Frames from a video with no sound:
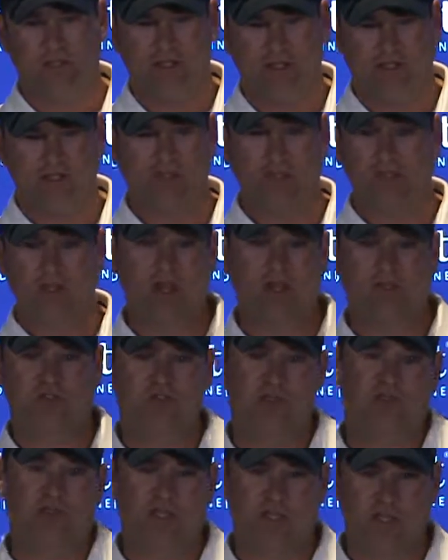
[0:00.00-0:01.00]
and it looked like
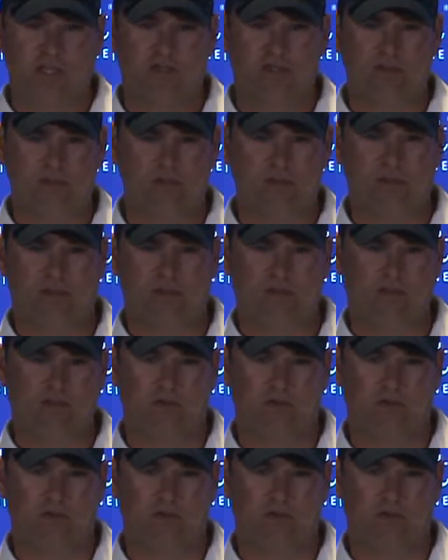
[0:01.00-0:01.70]
Juma again, you know,